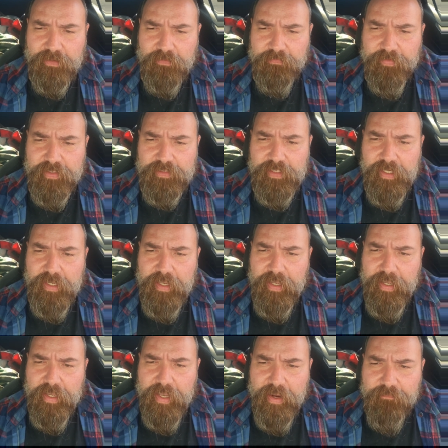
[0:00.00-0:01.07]
They sacrifice
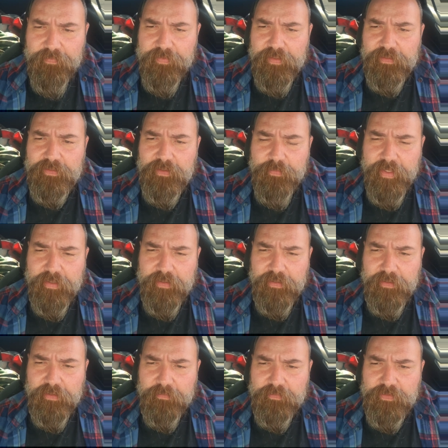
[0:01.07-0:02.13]
everything to
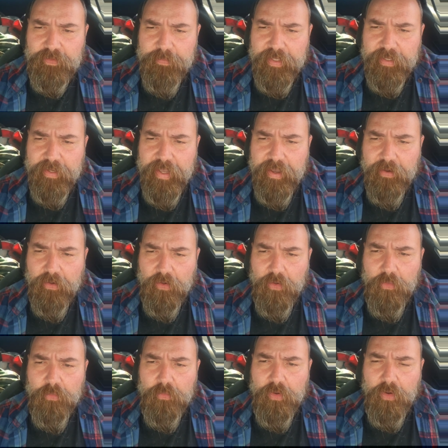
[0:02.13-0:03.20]
make a
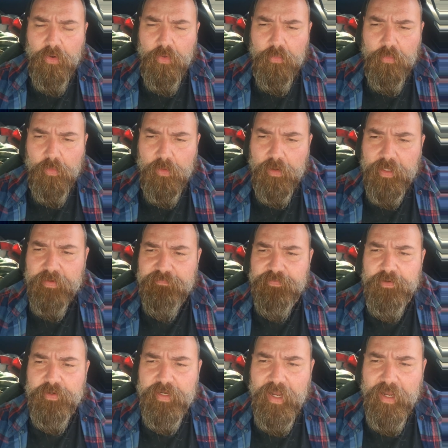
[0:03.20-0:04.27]
home work.
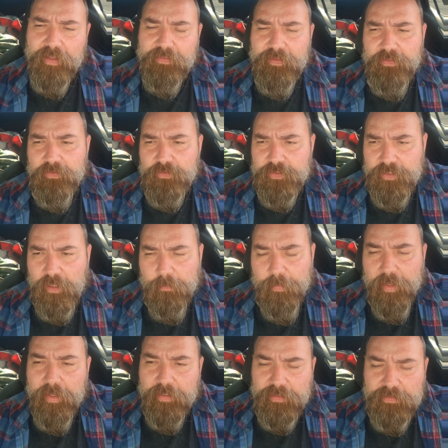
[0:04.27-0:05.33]
If they're not, then they're
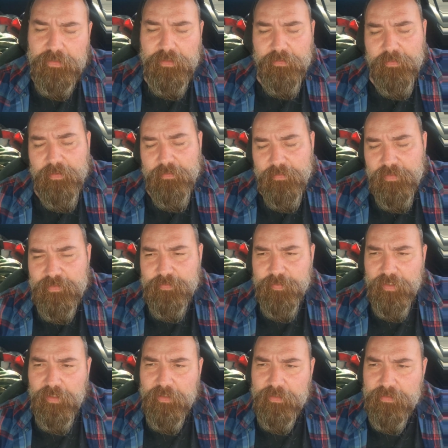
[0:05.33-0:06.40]
scumbags. And let's
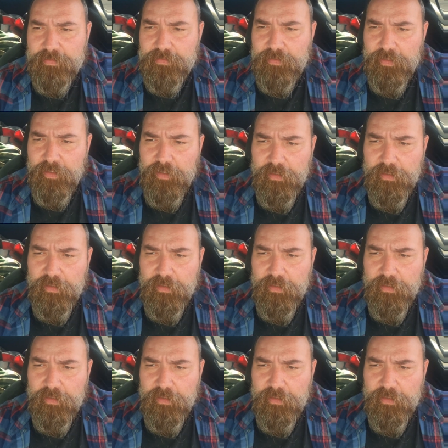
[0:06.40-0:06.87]
be honest.